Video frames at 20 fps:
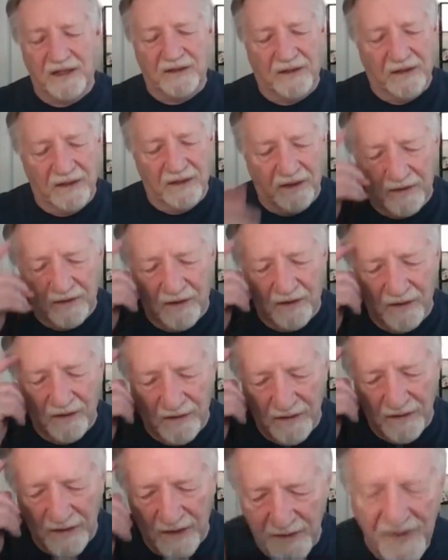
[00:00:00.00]
Immediately,
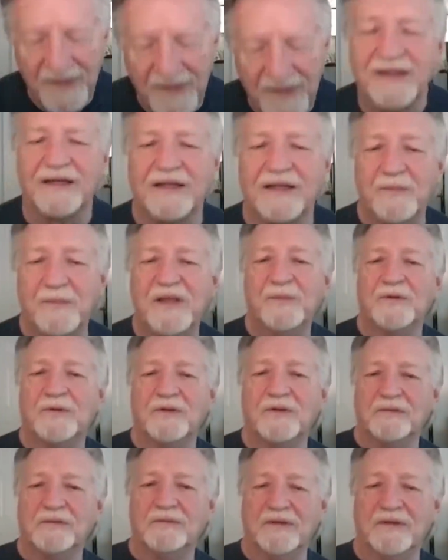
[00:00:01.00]
people, the smart
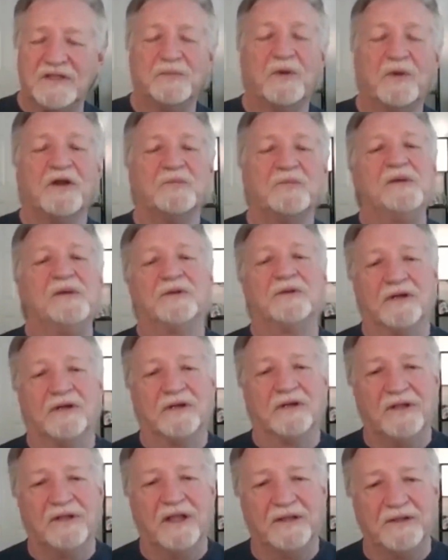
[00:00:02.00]
people in our in our
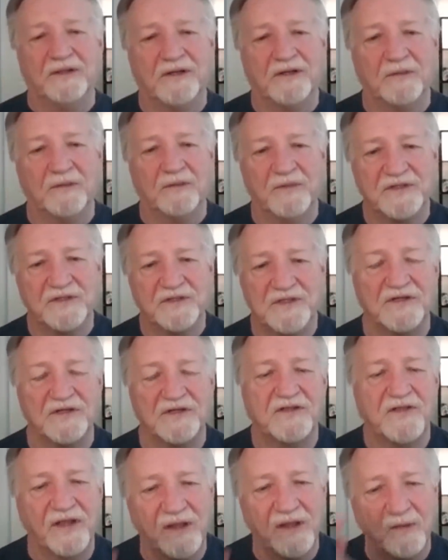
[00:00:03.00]
business, started thinking, well, how else can
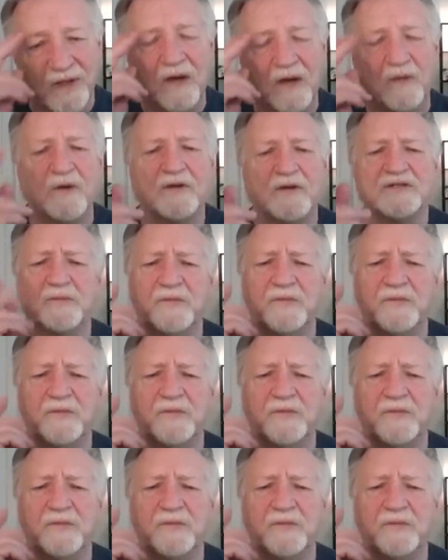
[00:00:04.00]
we do this then?